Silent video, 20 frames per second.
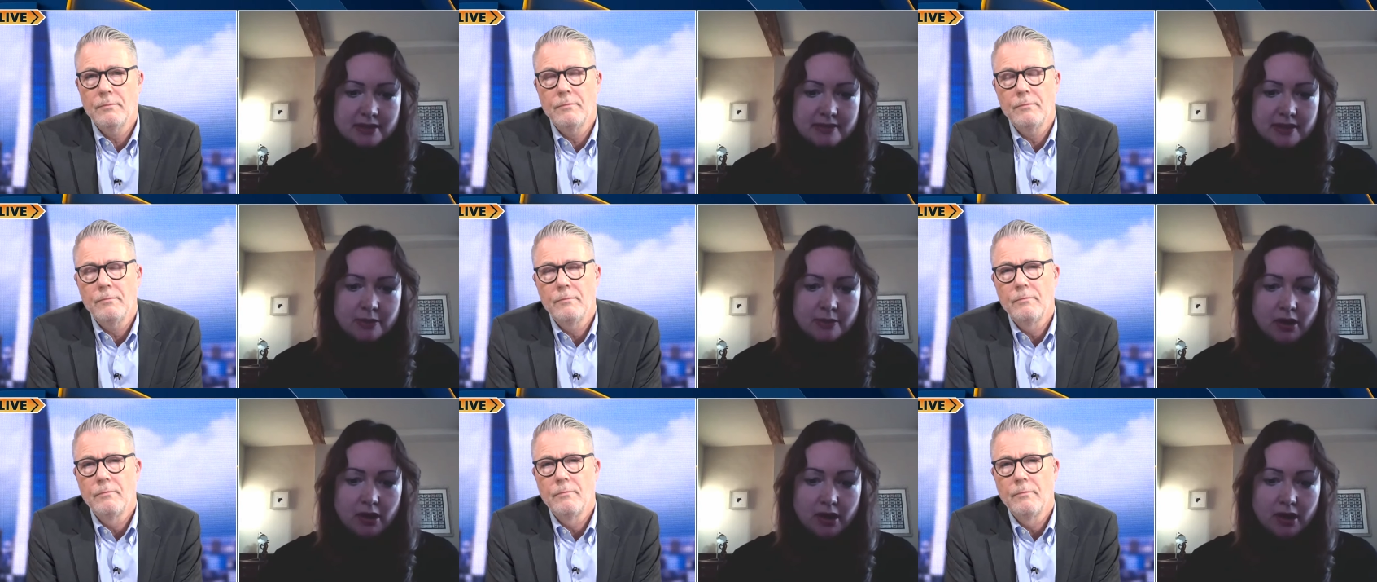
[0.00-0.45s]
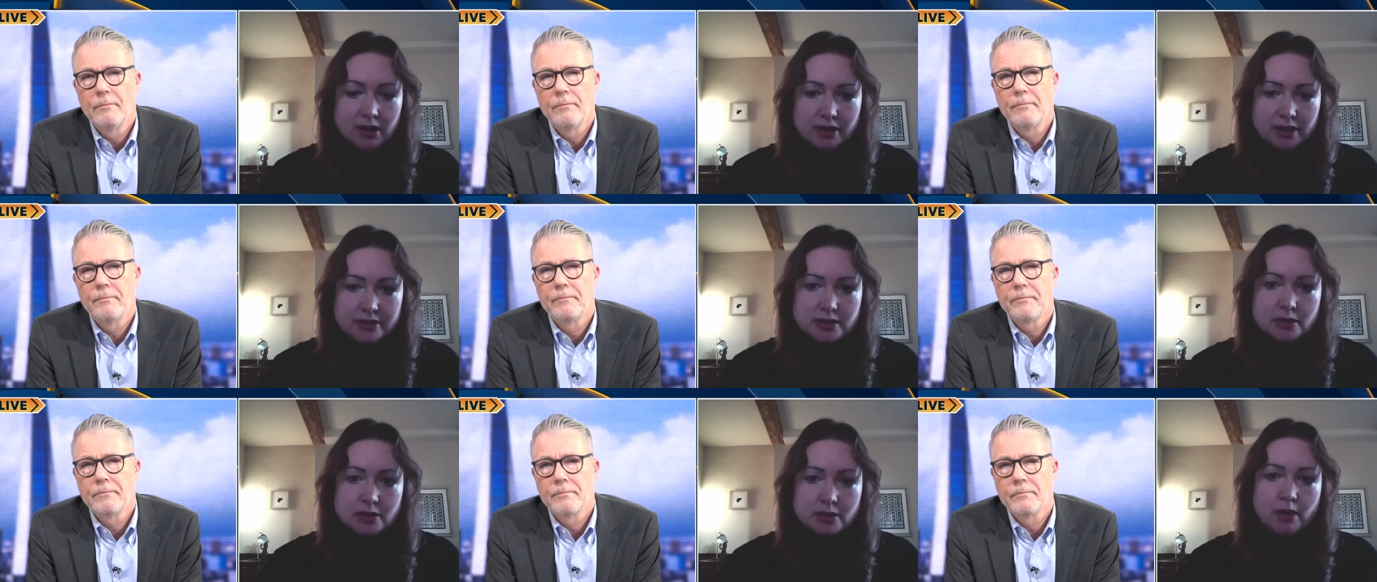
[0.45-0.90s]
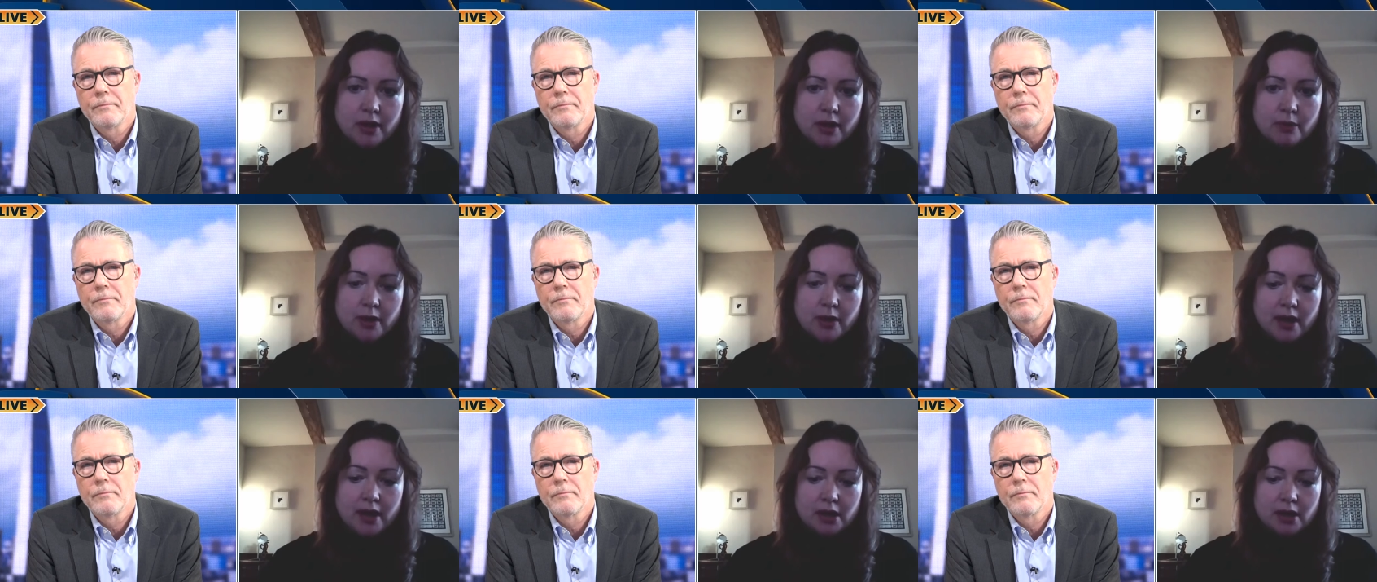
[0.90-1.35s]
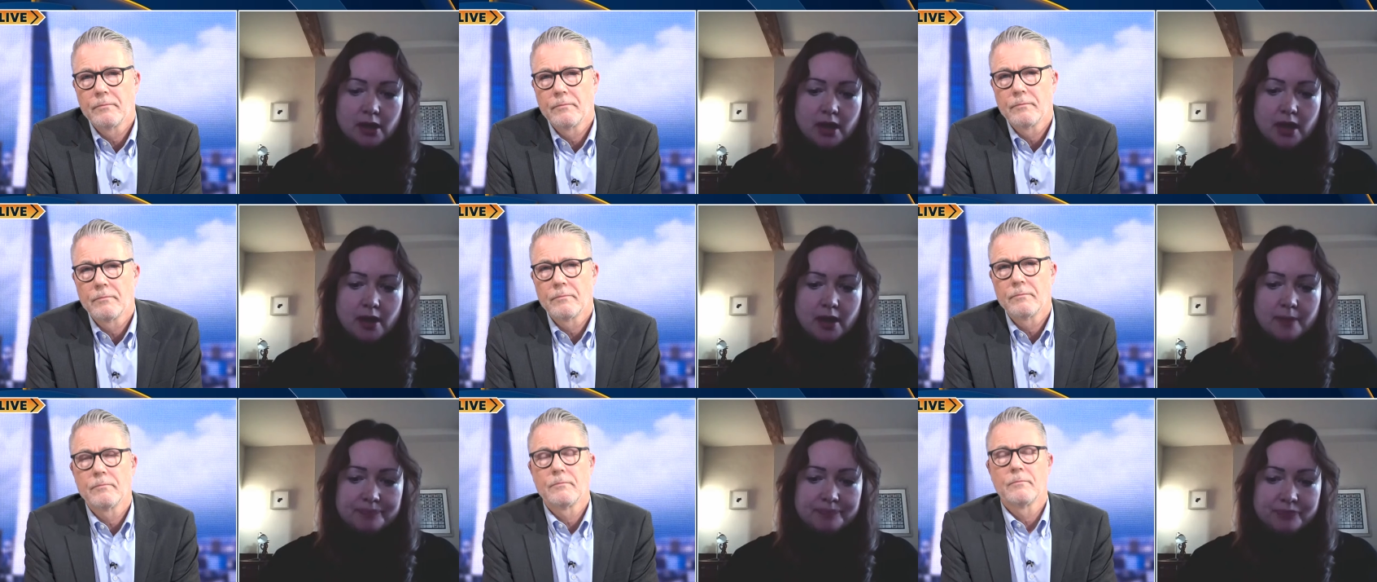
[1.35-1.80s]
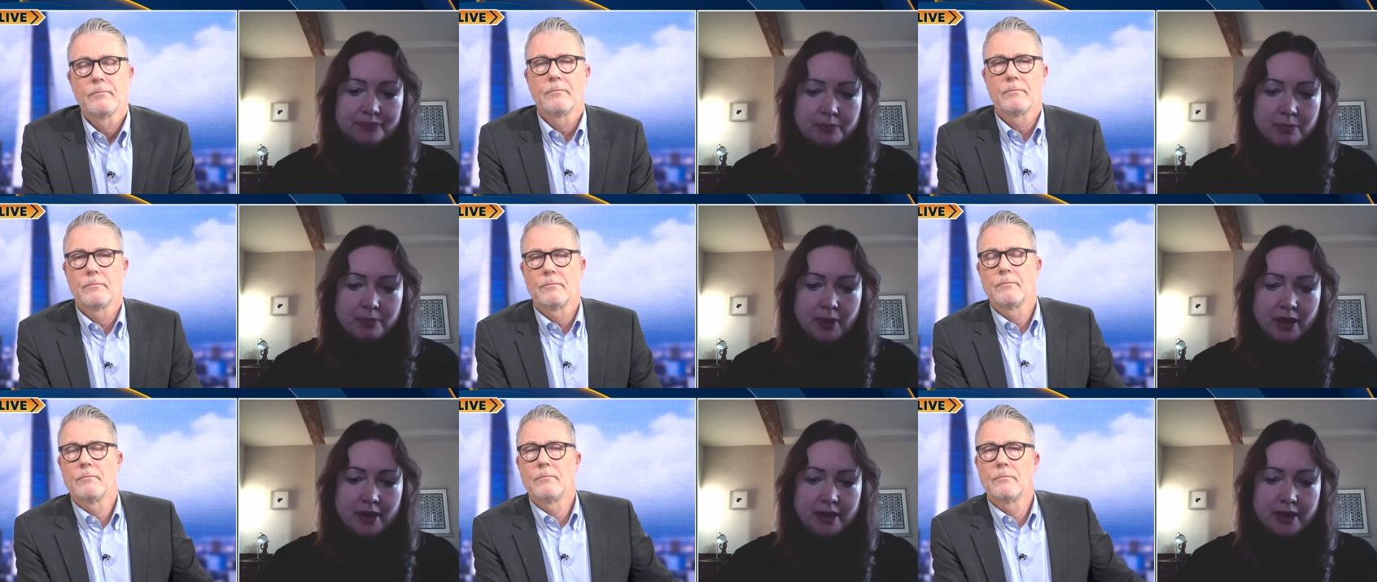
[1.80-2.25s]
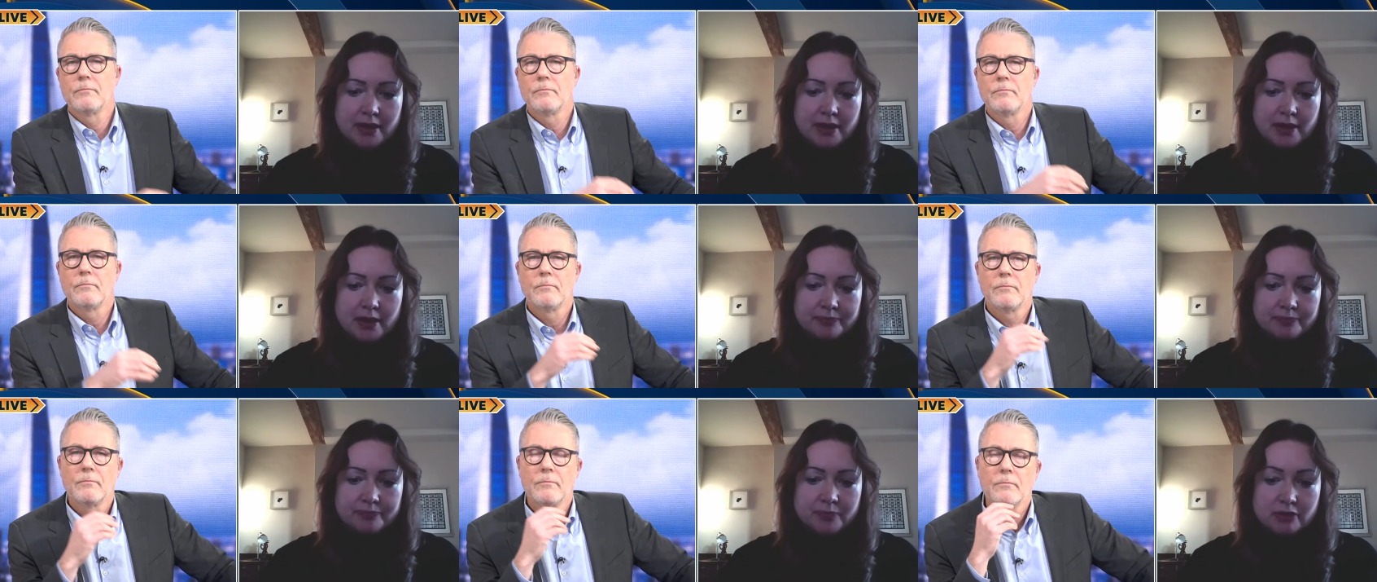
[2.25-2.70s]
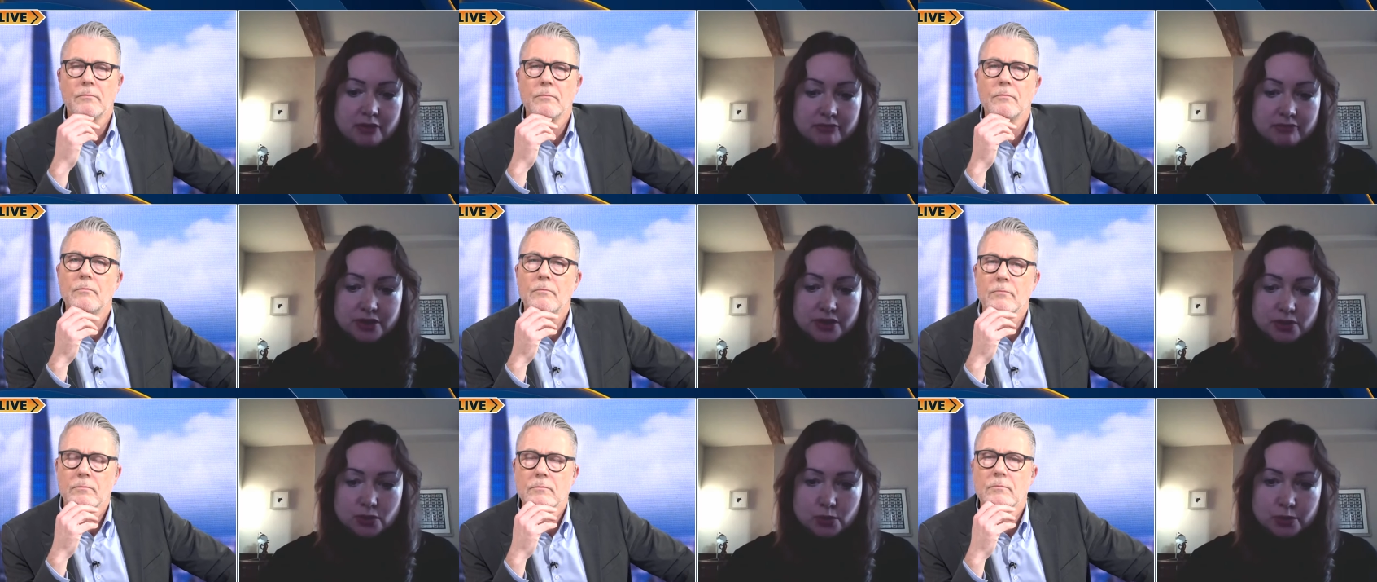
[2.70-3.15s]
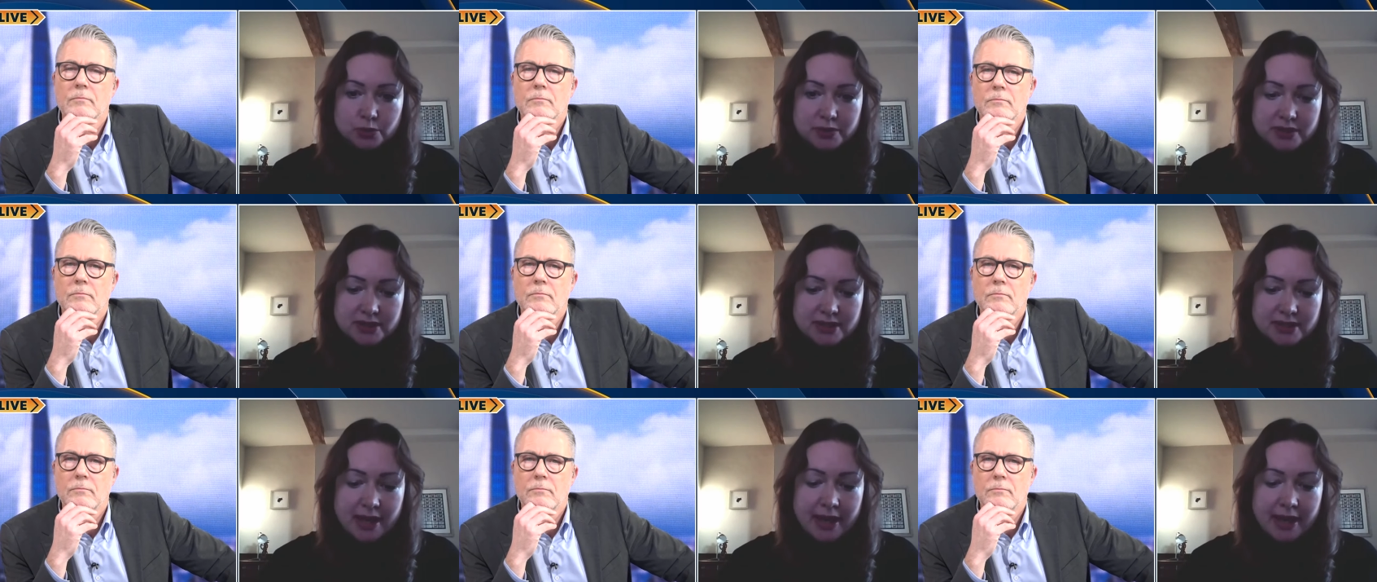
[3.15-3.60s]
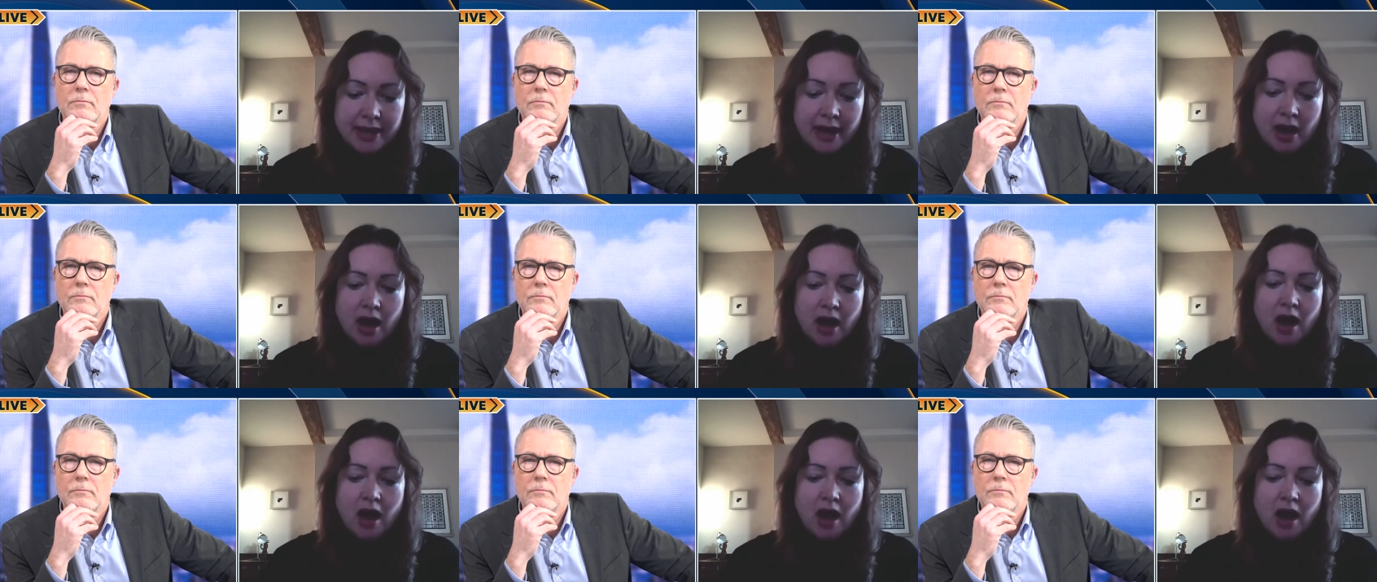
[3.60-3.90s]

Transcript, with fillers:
Speaker 1: they were highlighted quite well um, by um, by Richard Horne today.